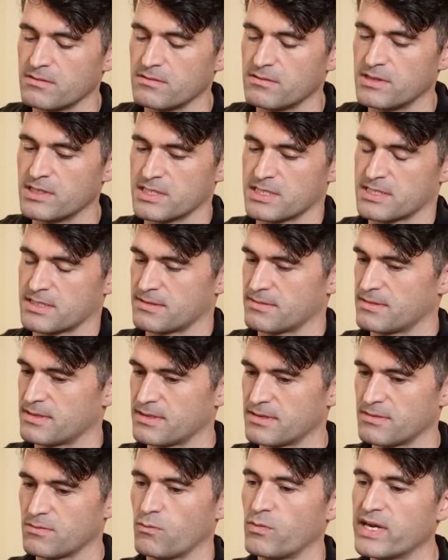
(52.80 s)
there's
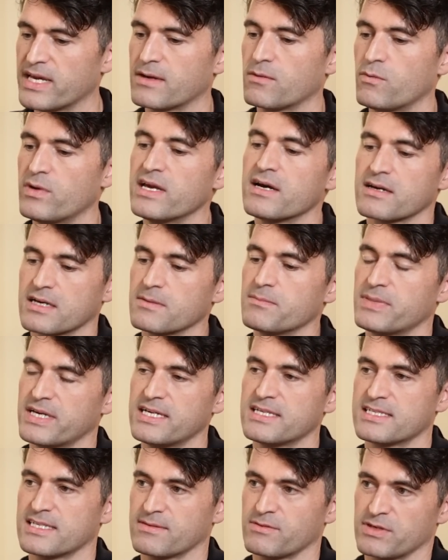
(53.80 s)
we we are
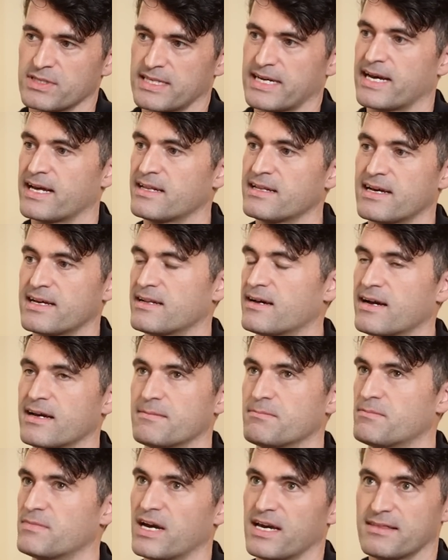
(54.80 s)
competing with that, and that
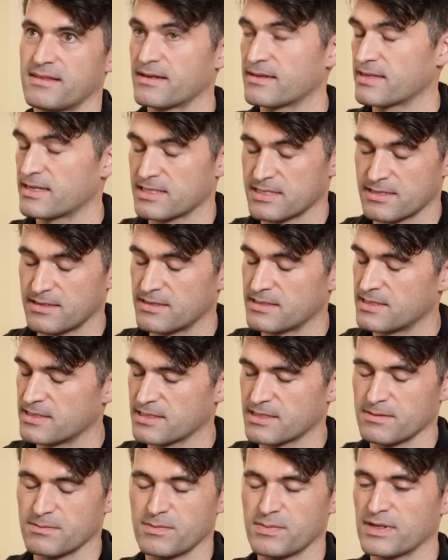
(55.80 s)
I I think that science is
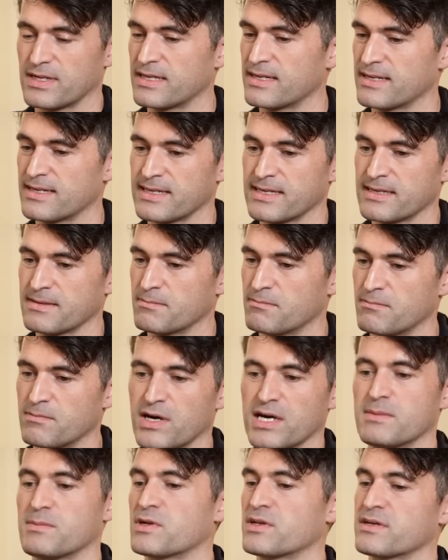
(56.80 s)
completely
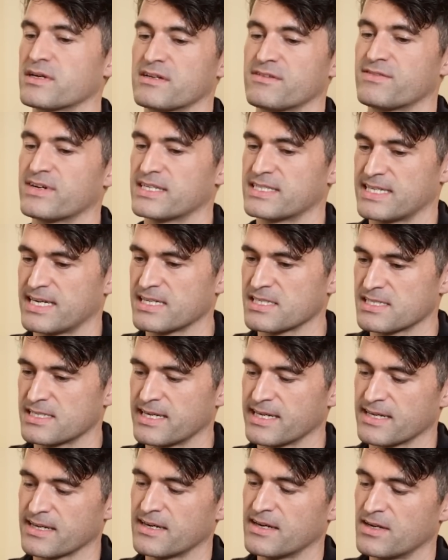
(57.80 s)
mind blowing and
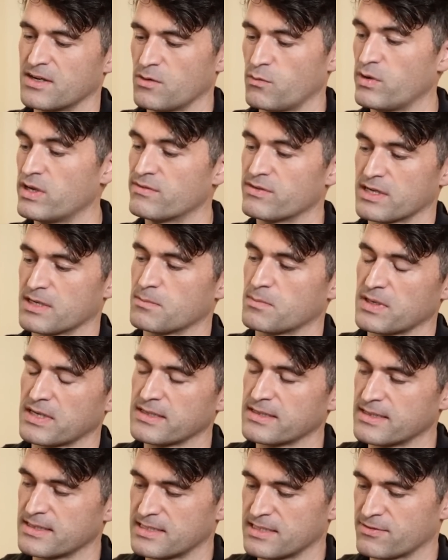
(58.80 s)
fantastic. We have a
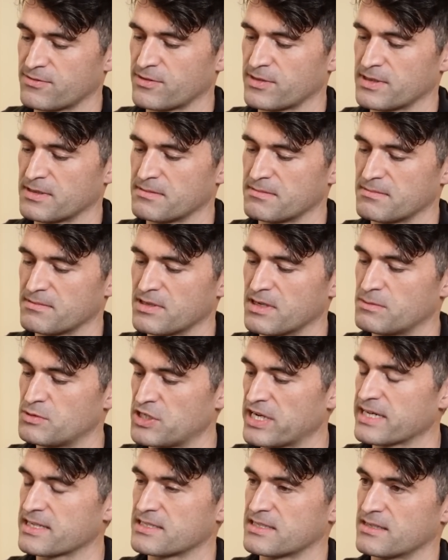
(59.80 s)
completely different
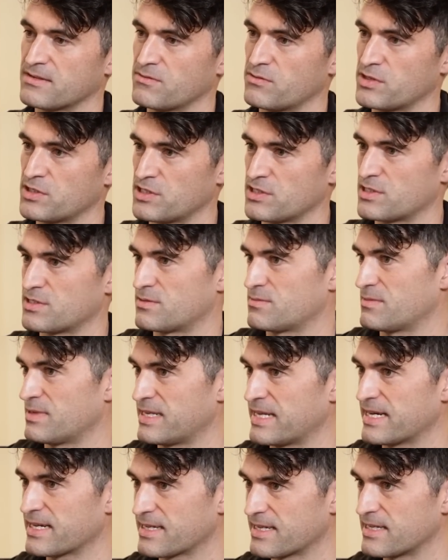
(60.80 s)
objective, which is
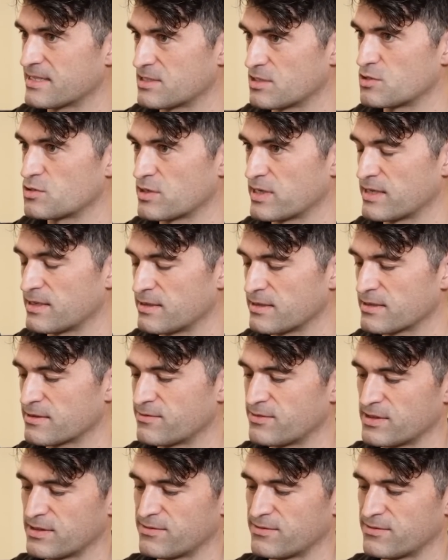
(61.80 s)
in our case to try and look for